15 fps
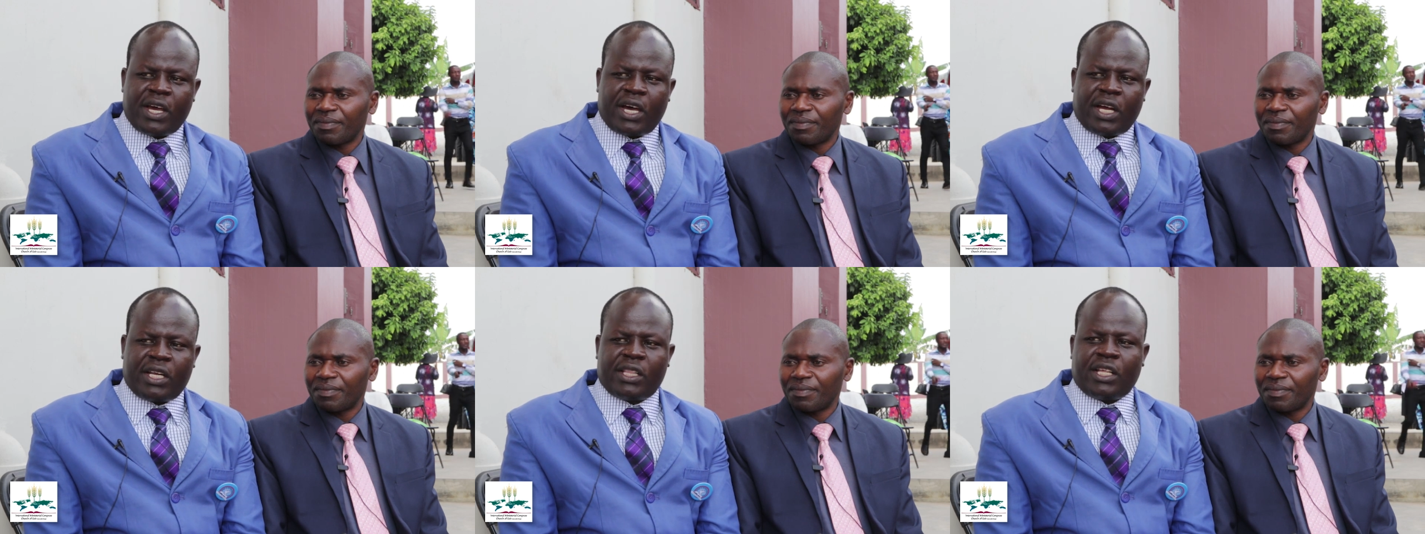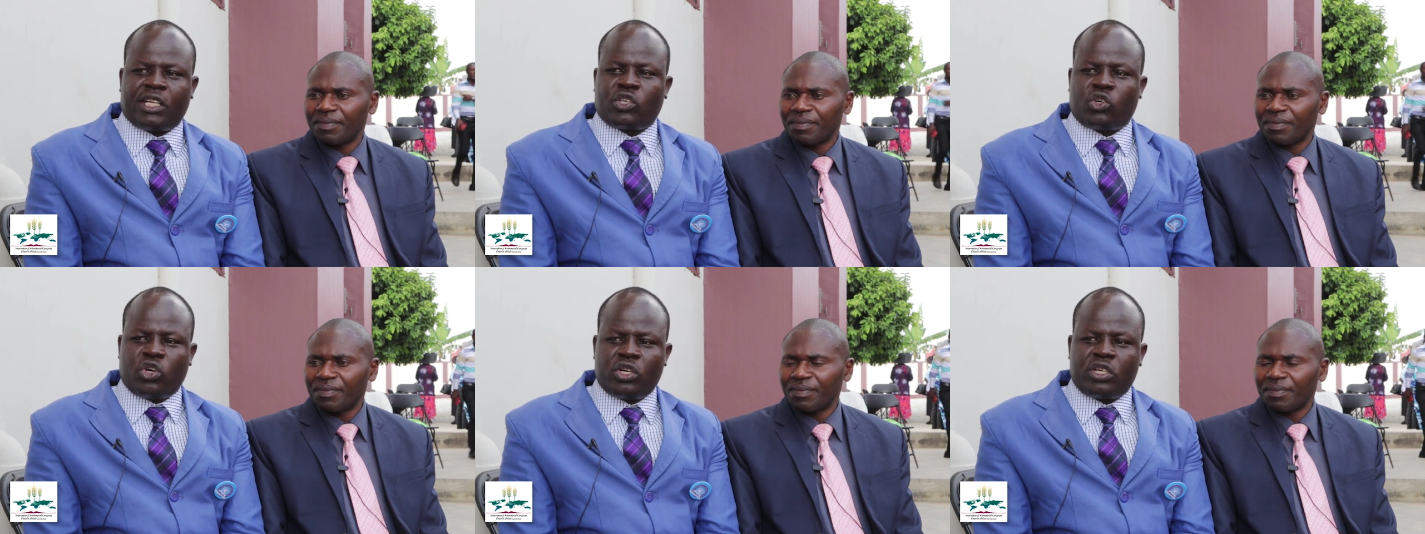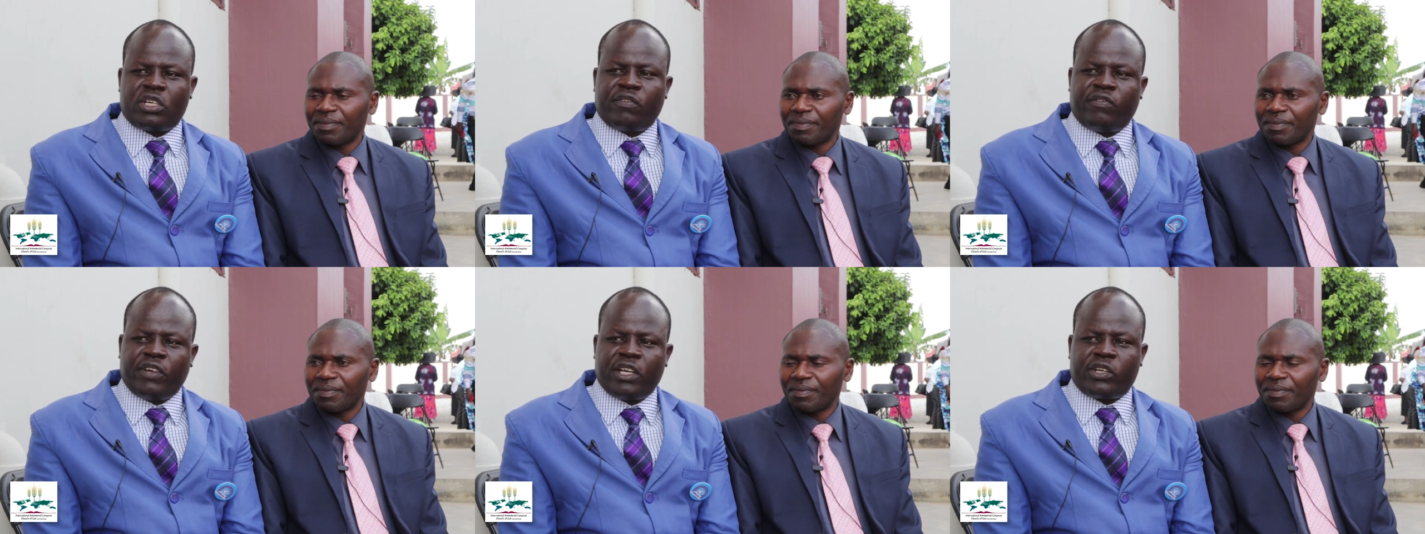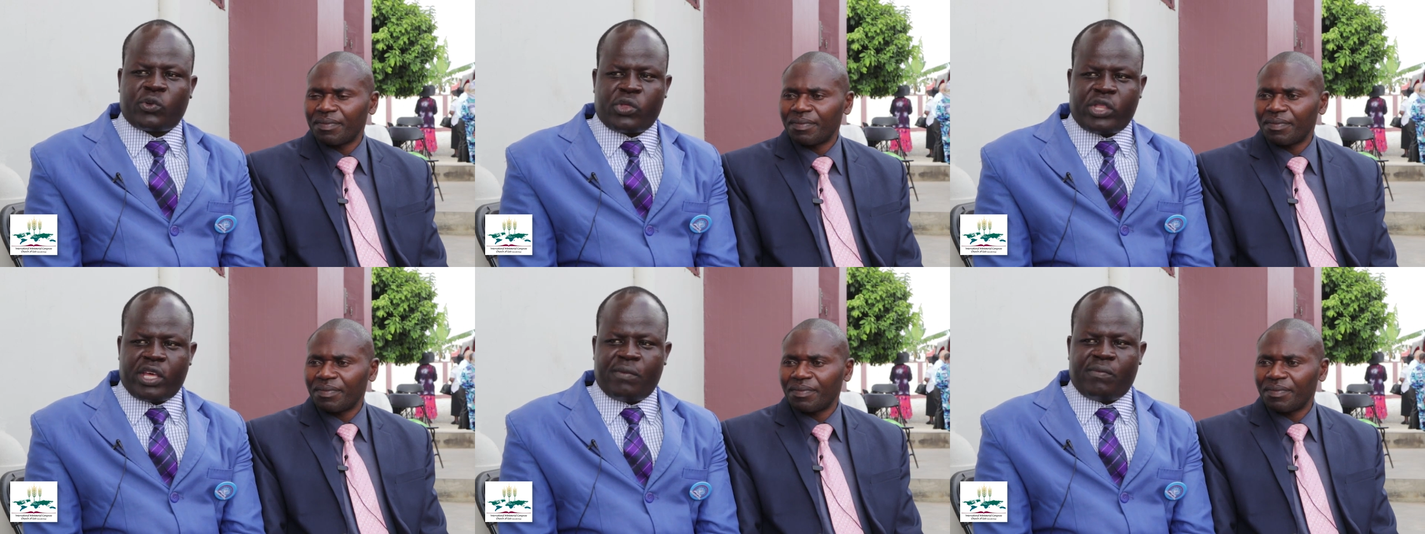Speaker 1: and that God revealed to
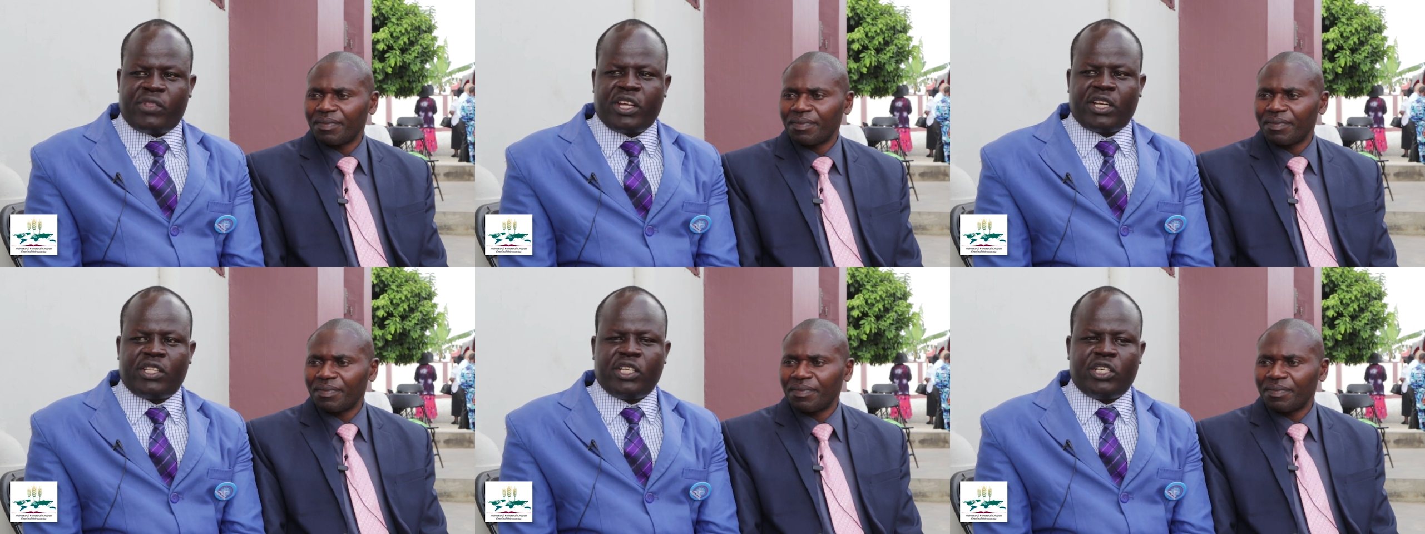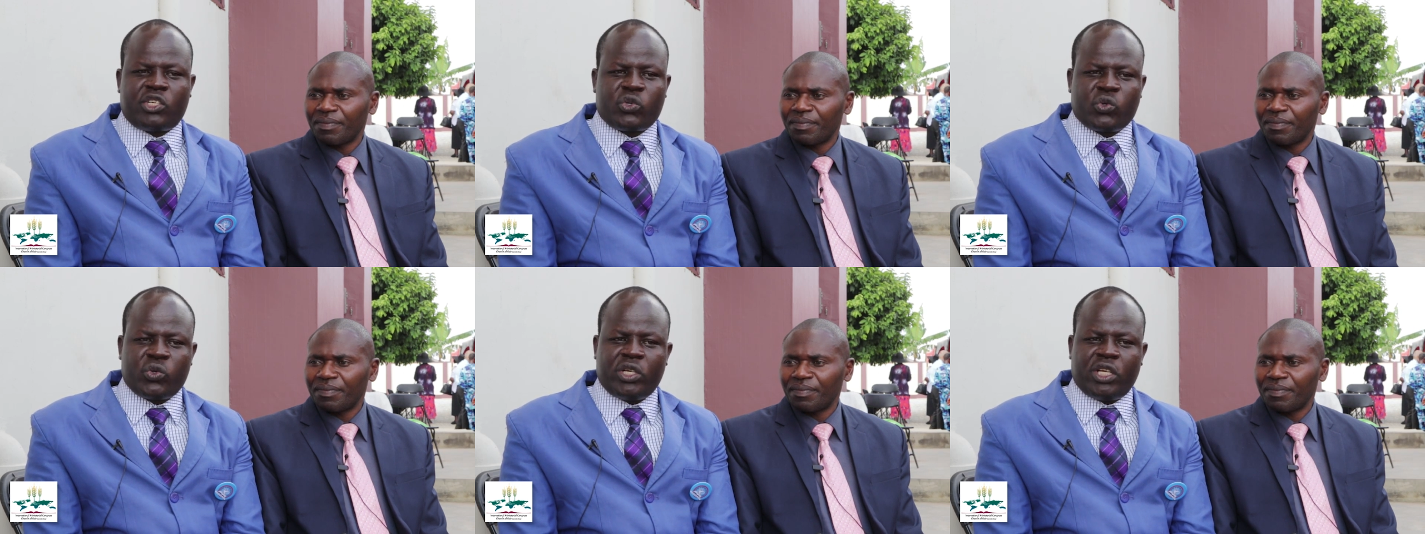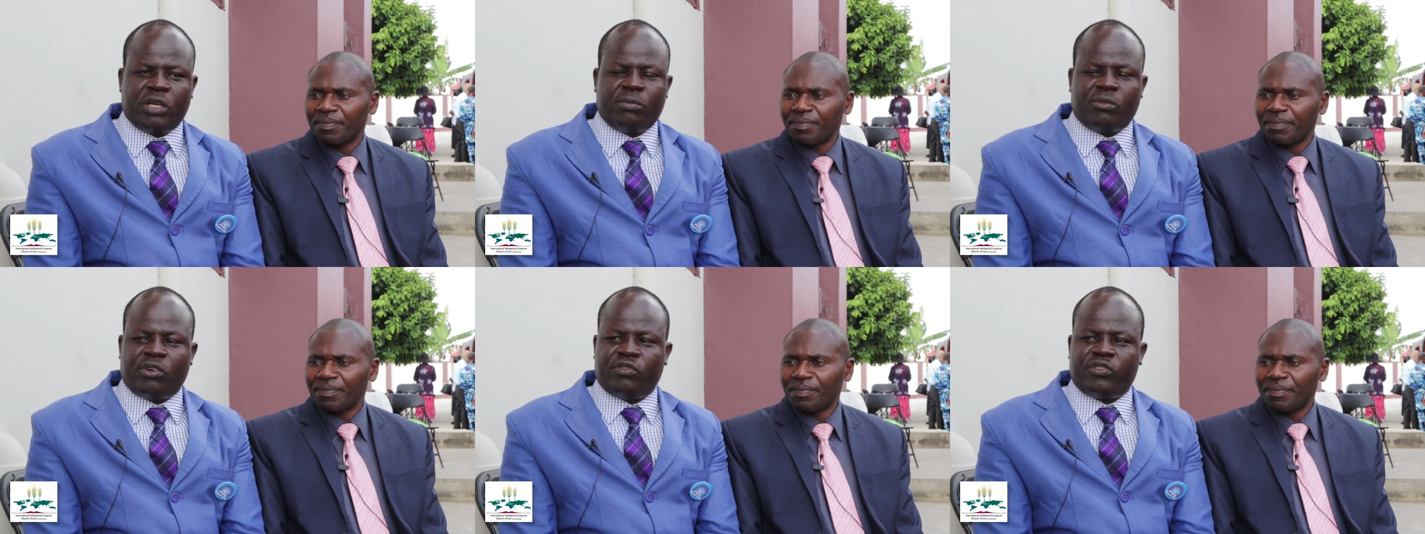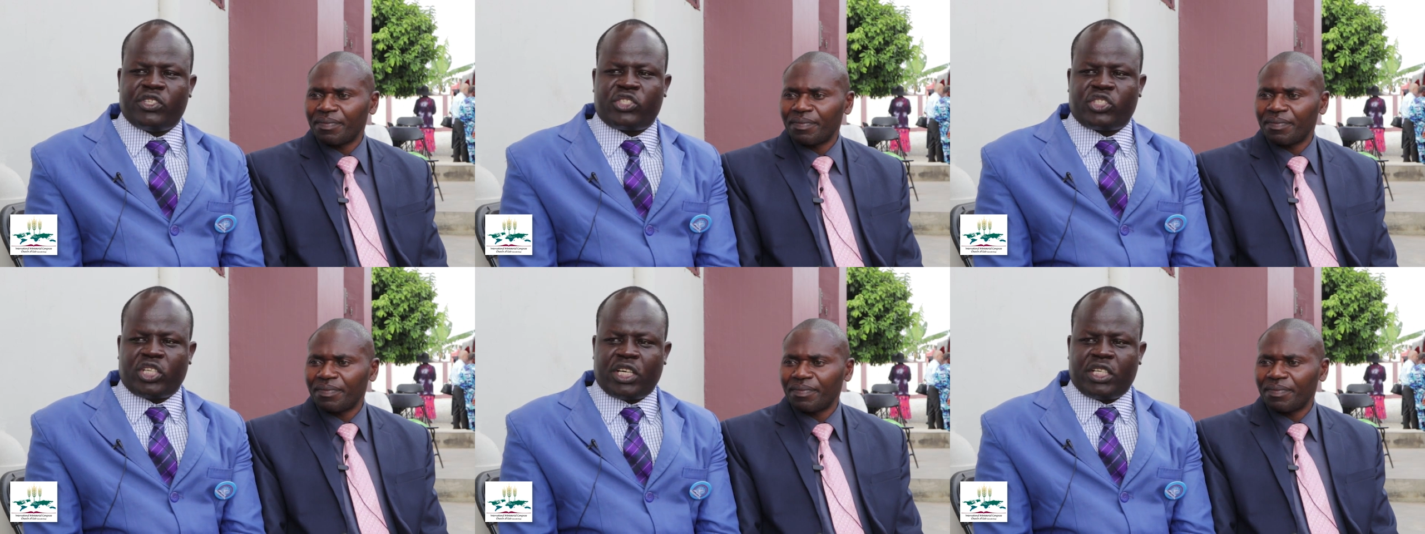them that the true name of
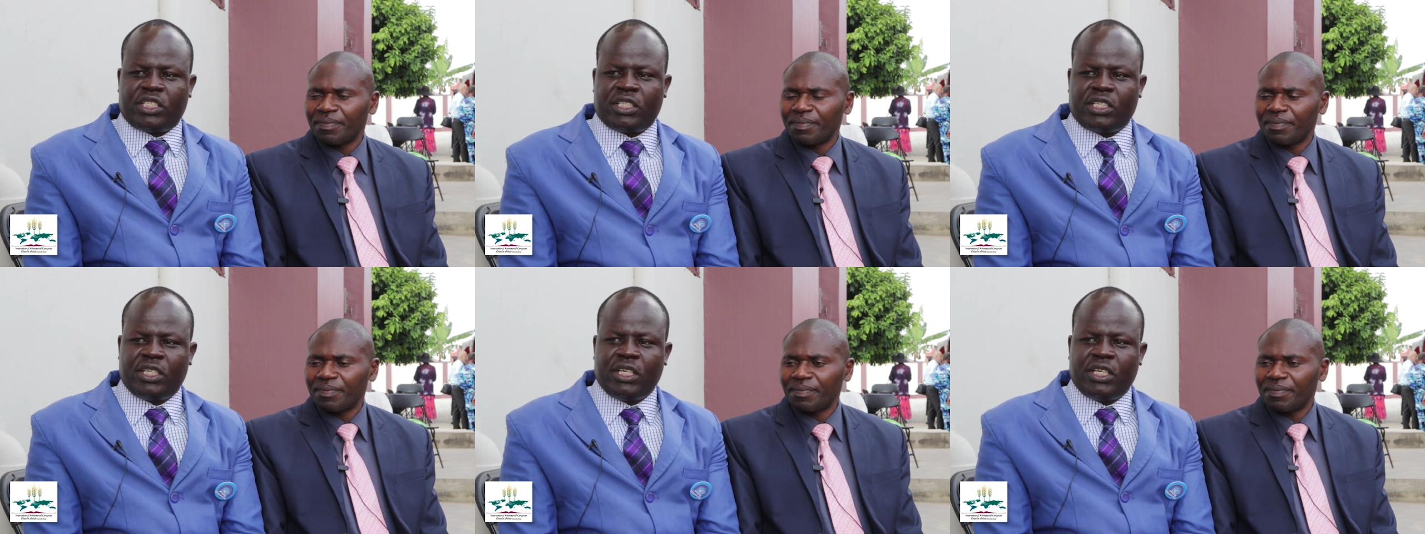His church